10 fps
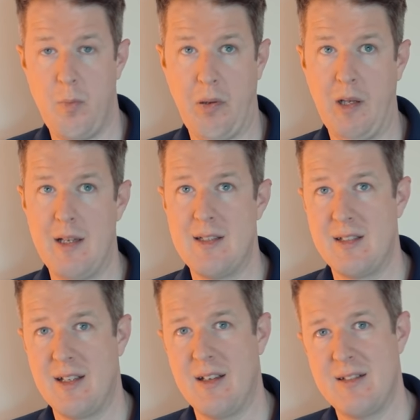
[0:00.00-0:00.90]

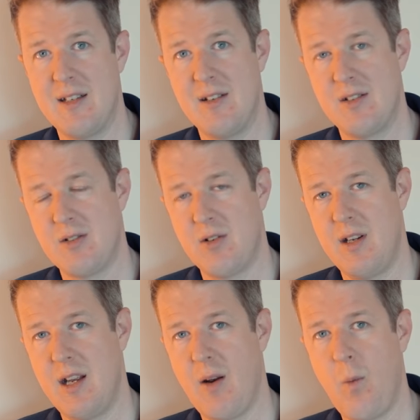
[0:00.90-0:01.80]
policing this
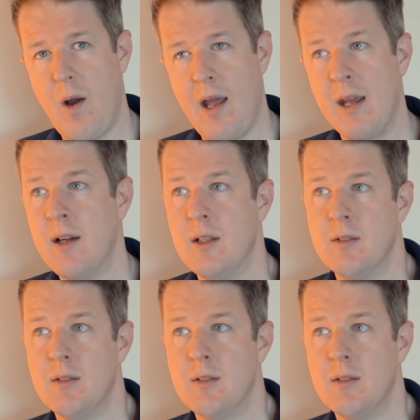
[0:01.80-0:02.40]
industry in a way